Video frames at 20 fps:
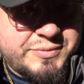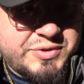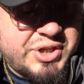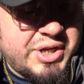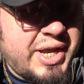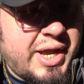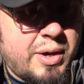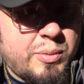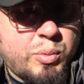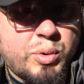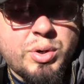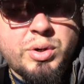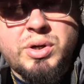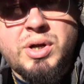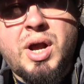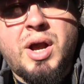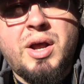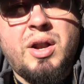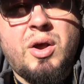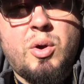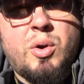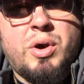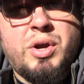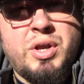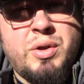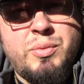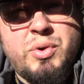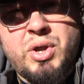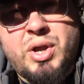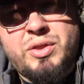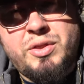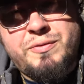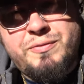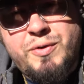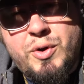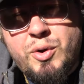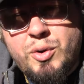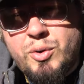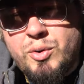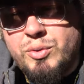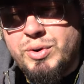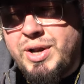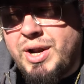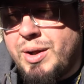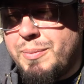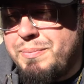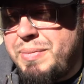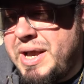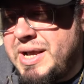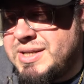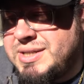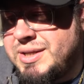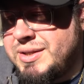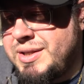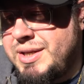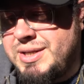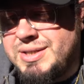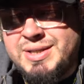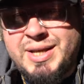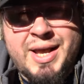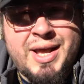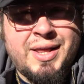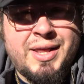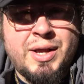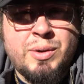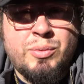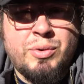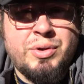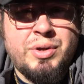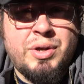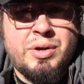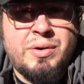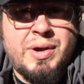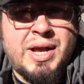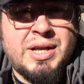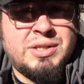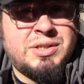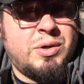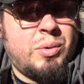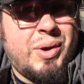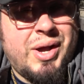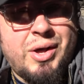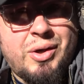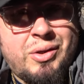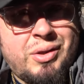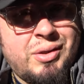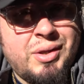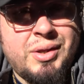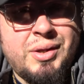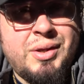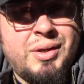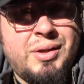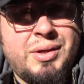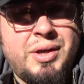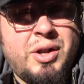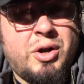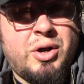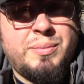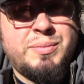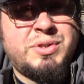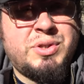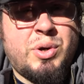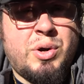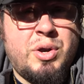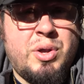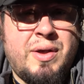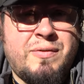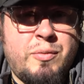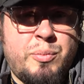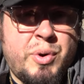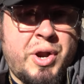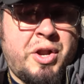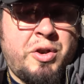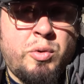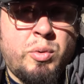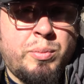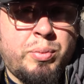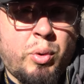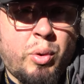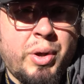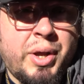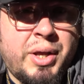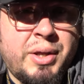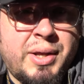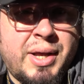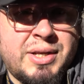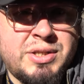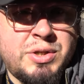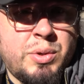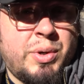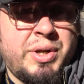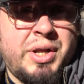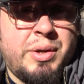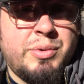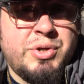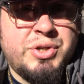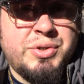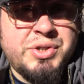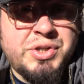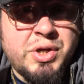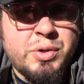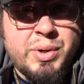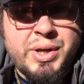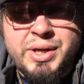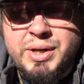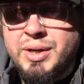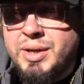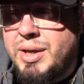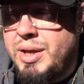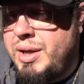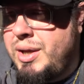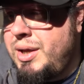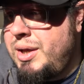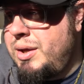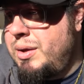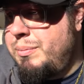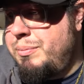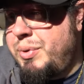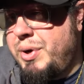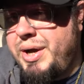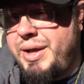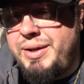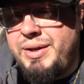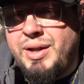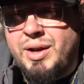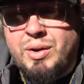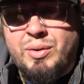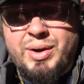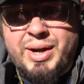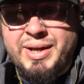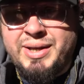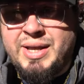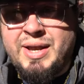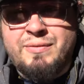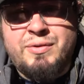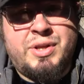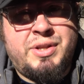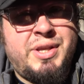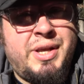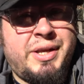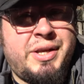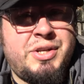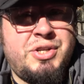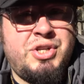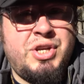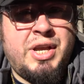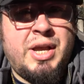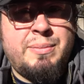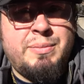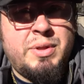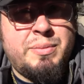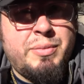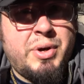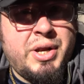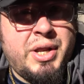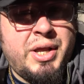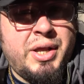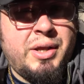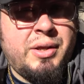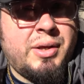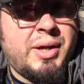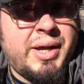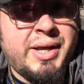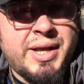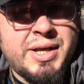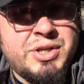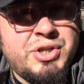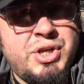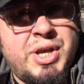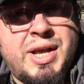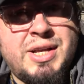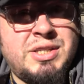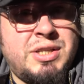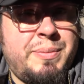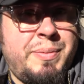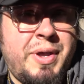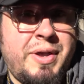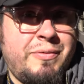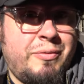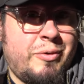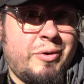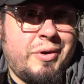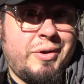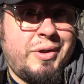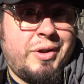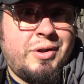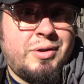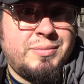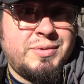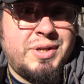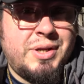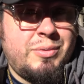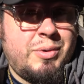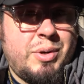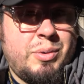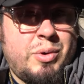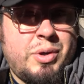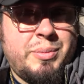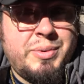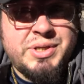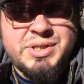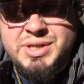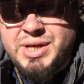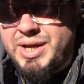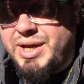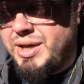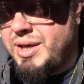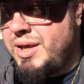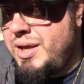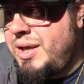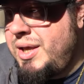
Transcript: yeah, we're kind of arguing on the phone, and I'm basically saying like, well, you're SOL, I'm sorry you have a brand new employee who has no idea what she's doing, but, I gave her the ticket, she gave me the money, I guess she has to pay for it, what I'm saying, what do you want me to say?